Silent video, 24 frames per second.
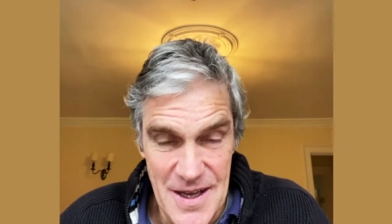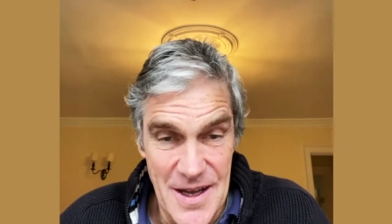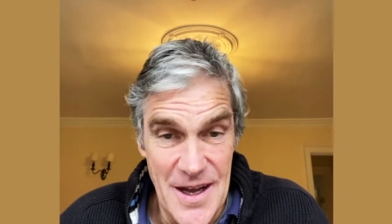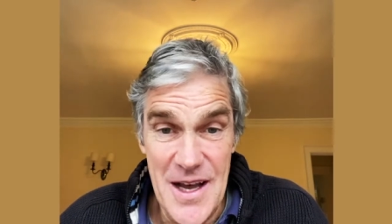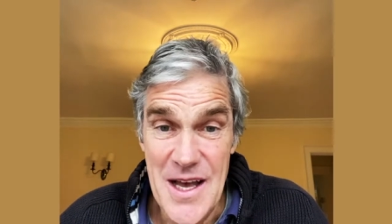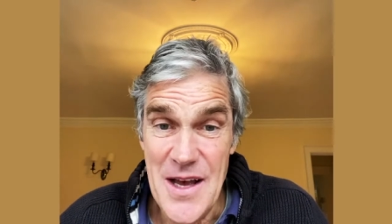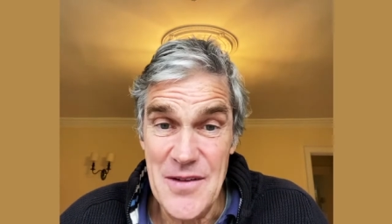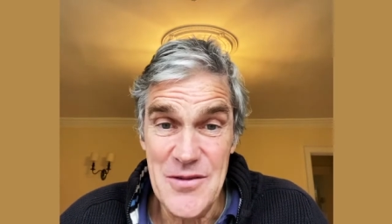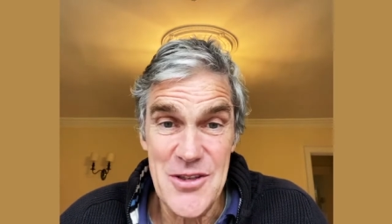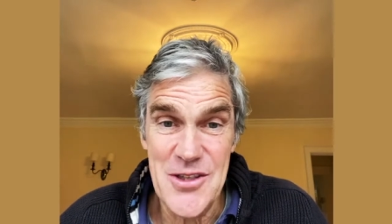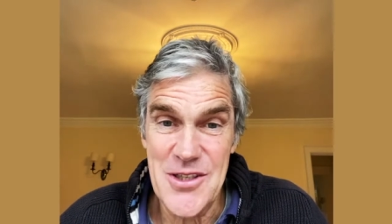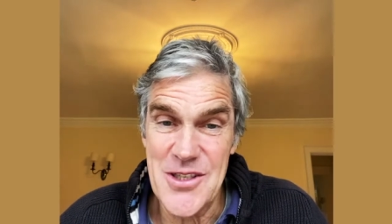
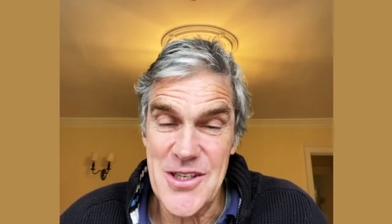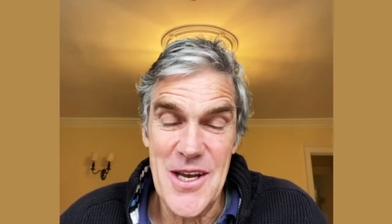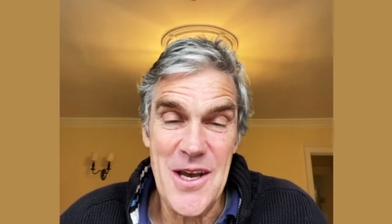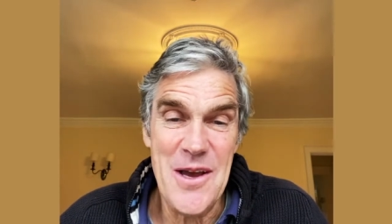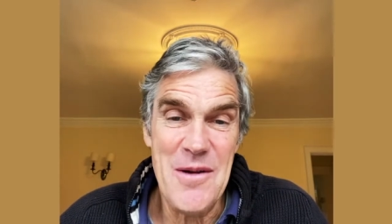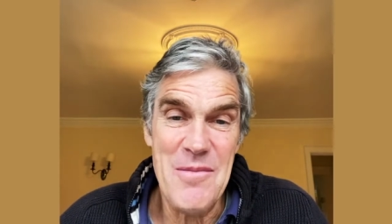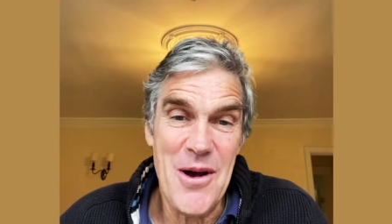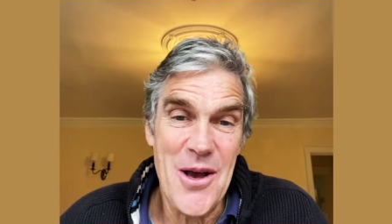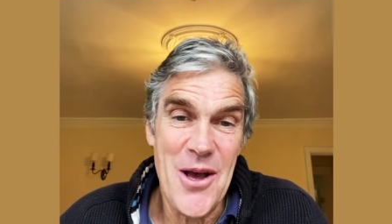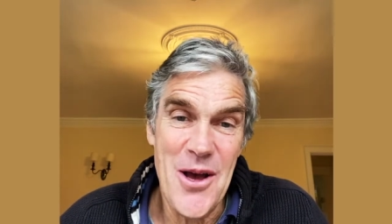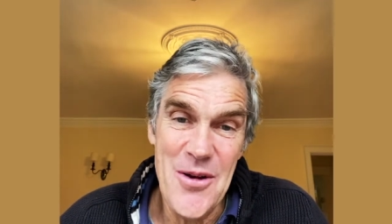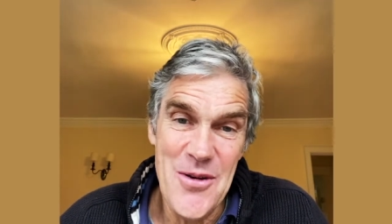I have to say,
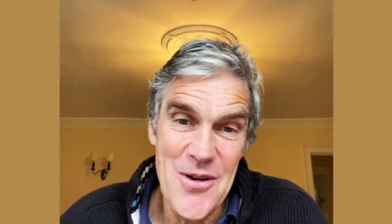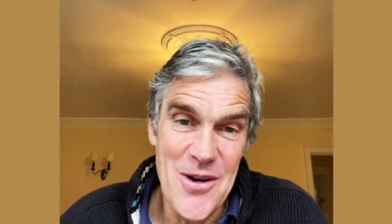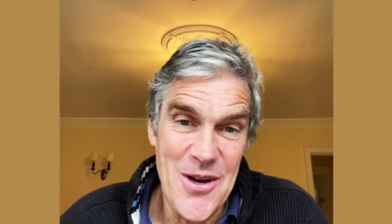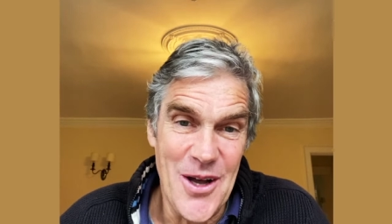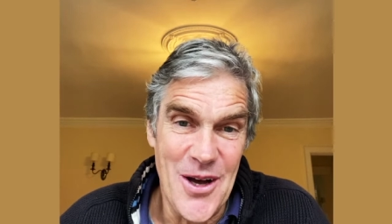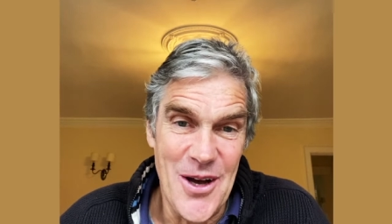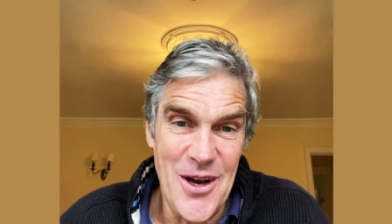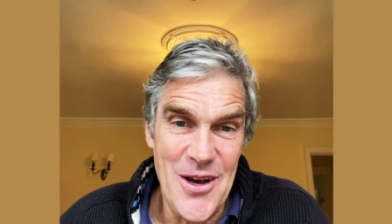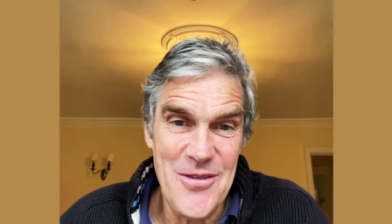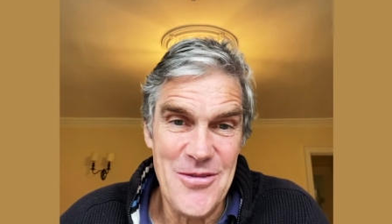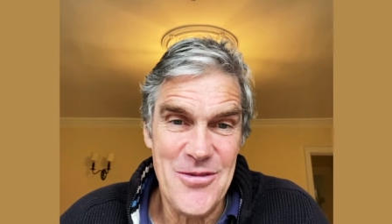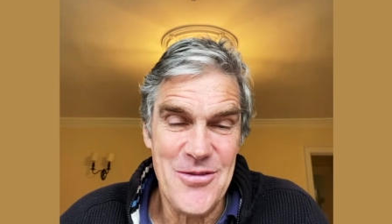in my own
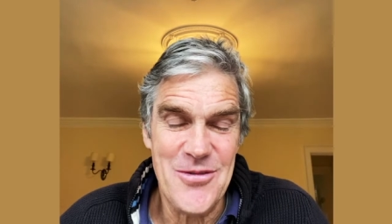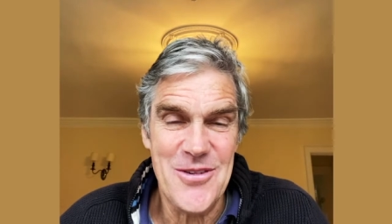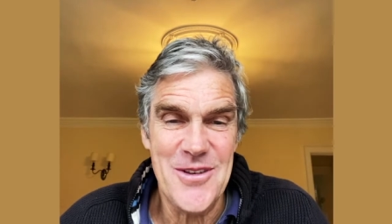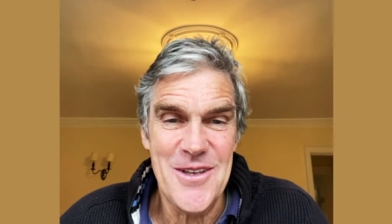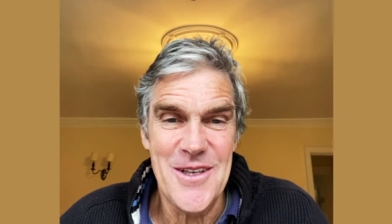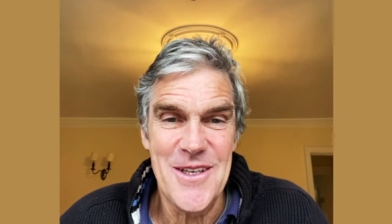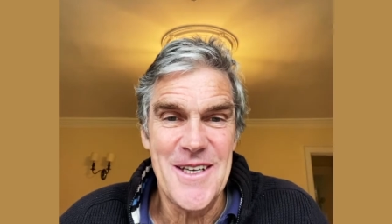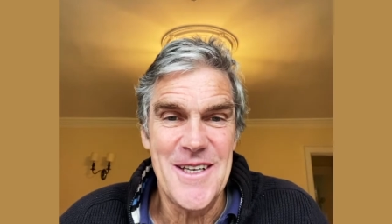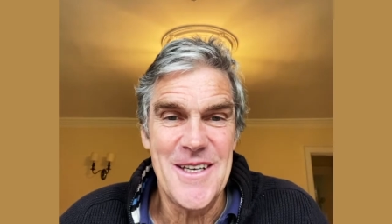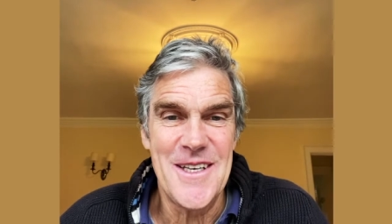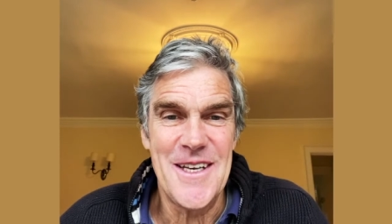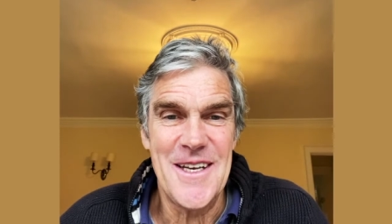life,
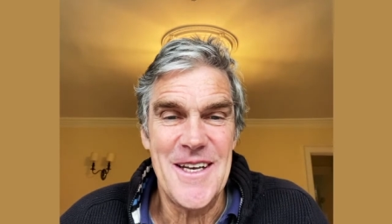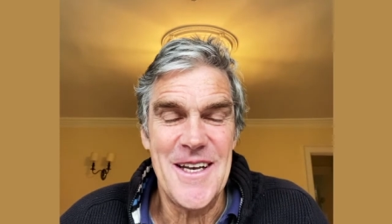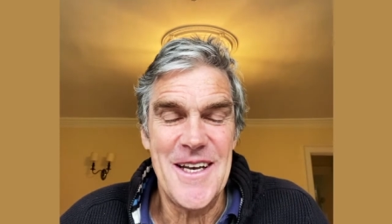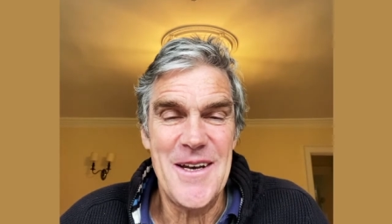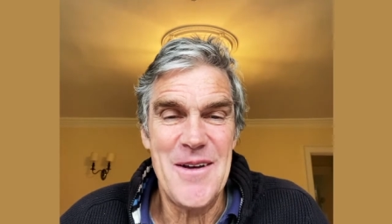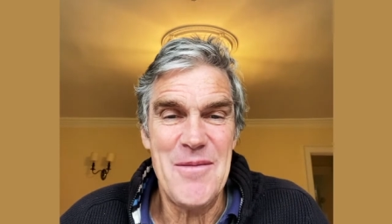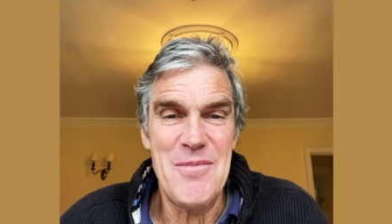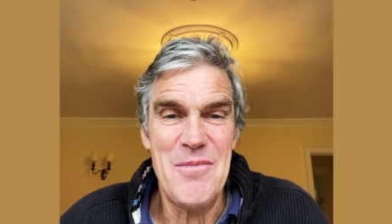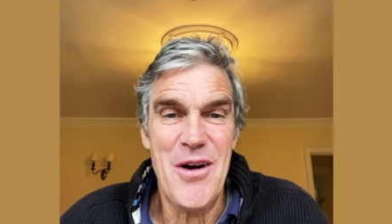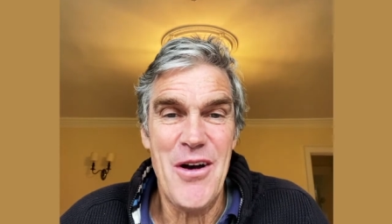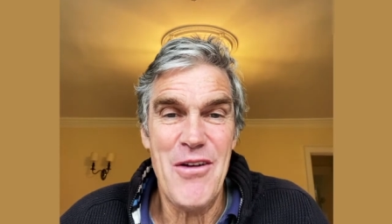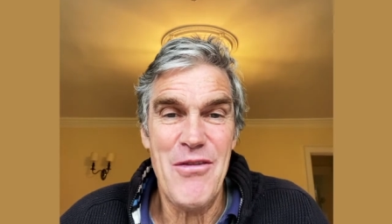
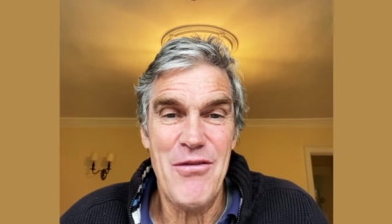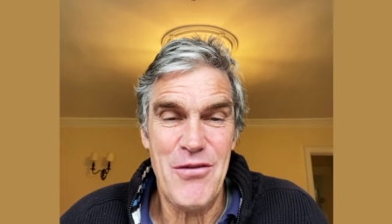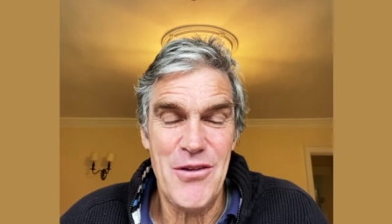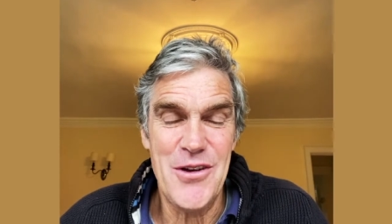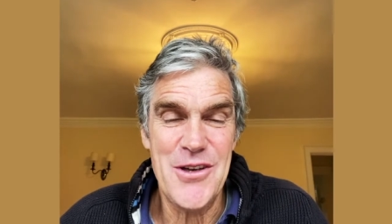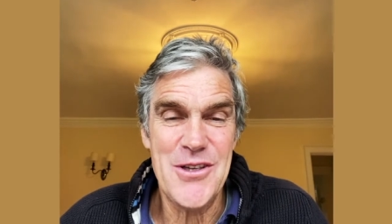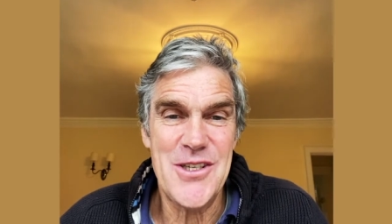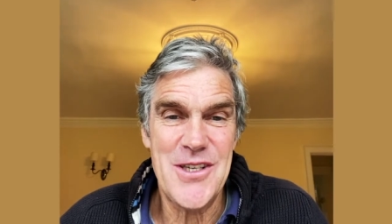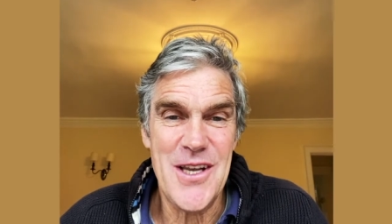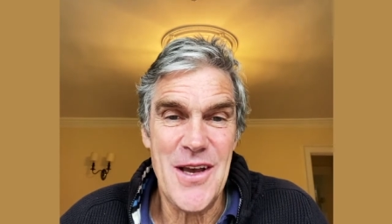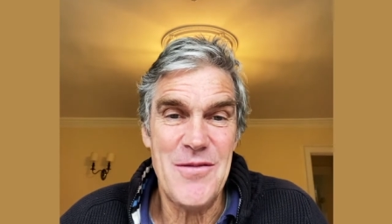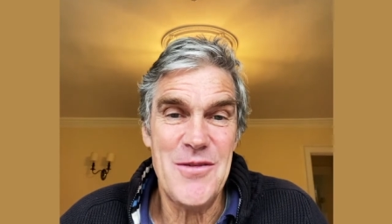uh, my
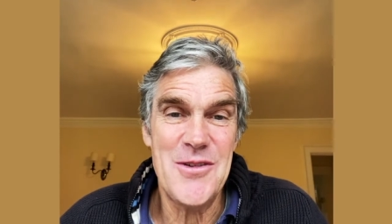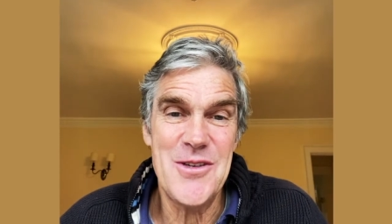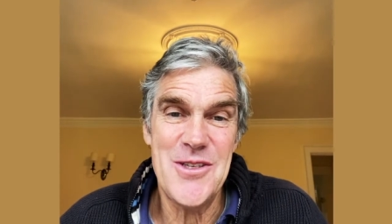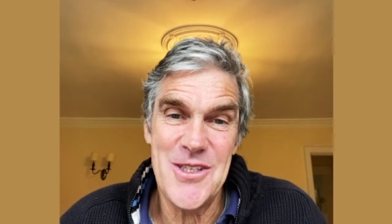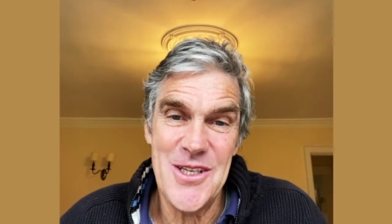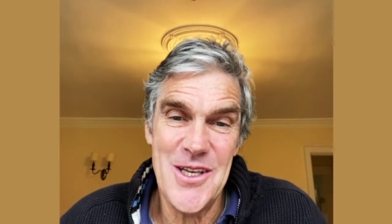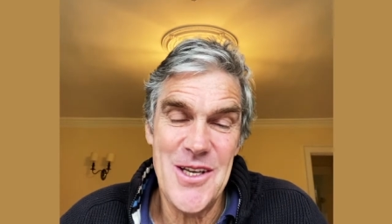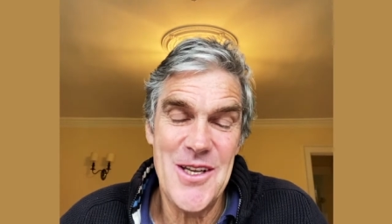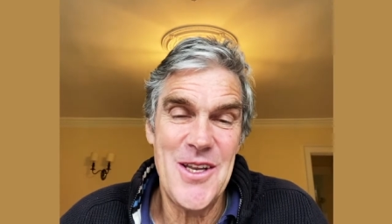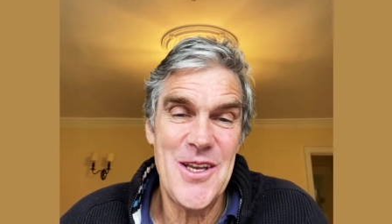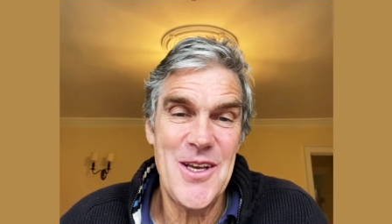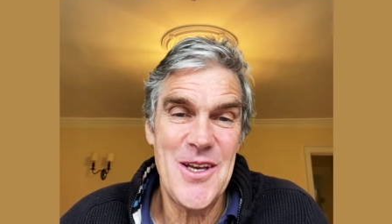first
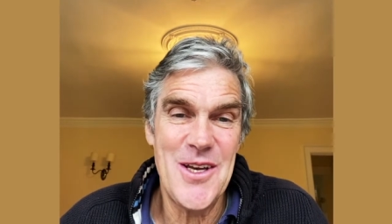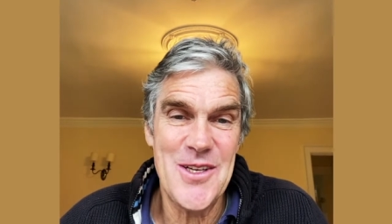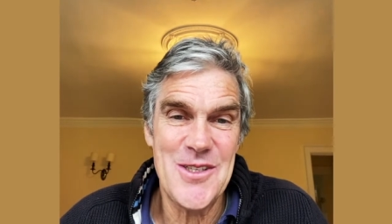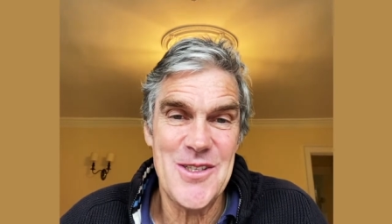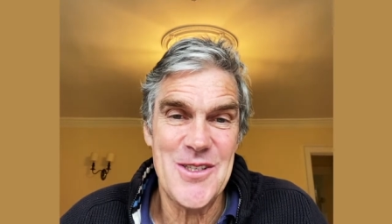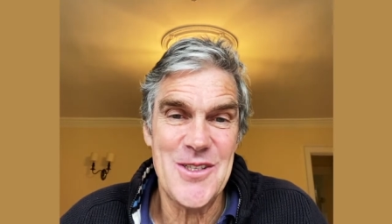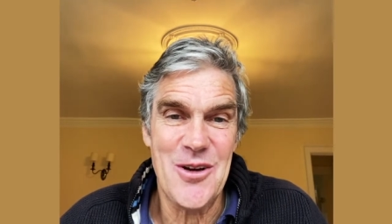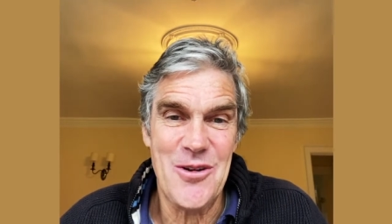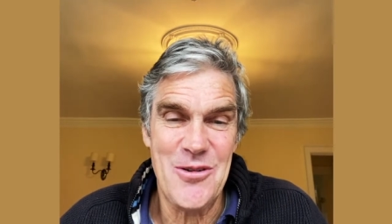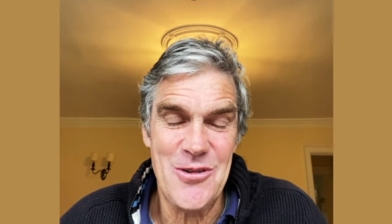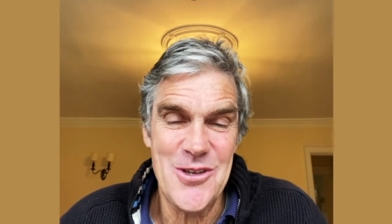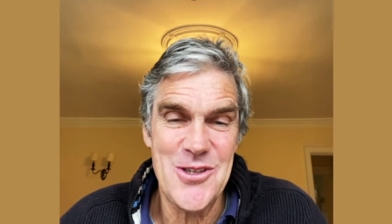17 years
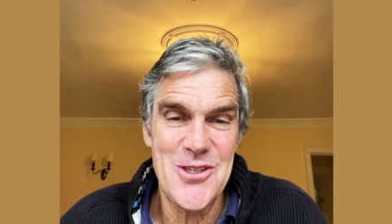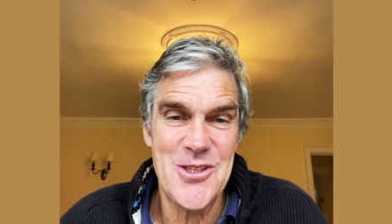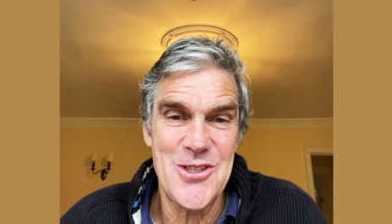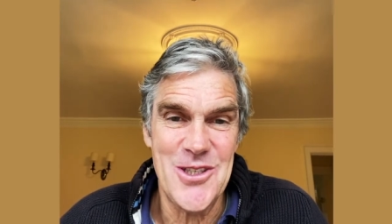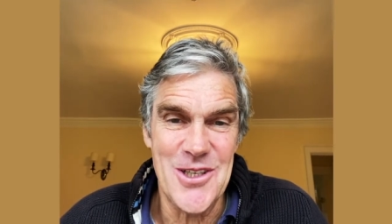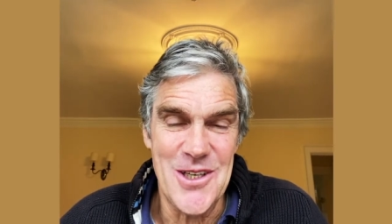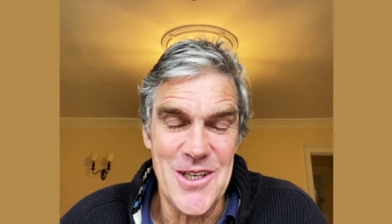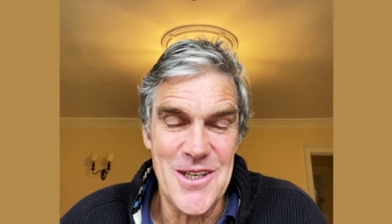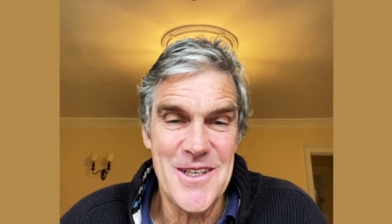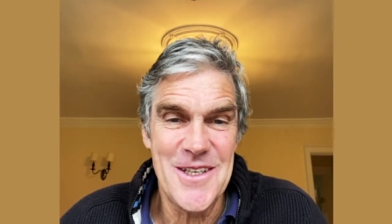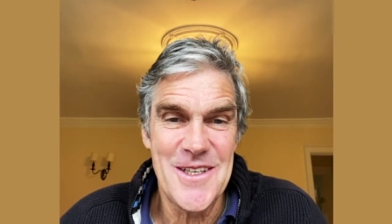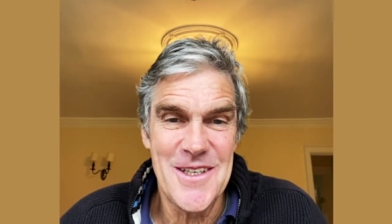as a
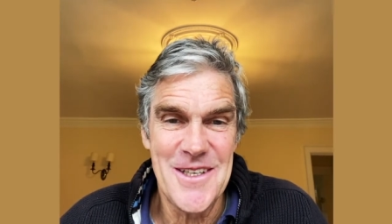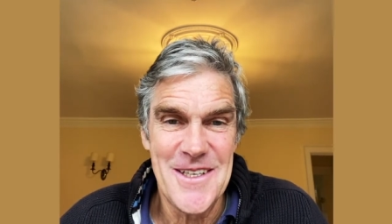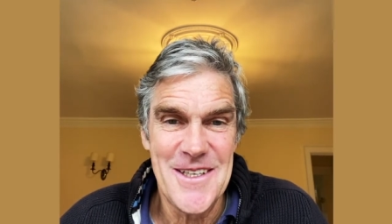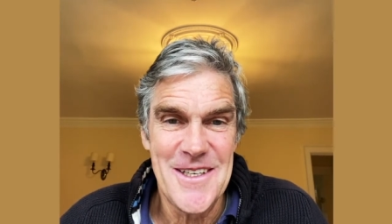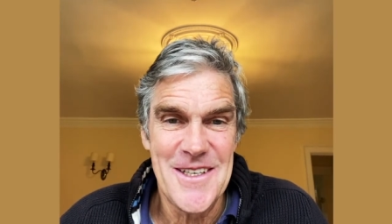Christian,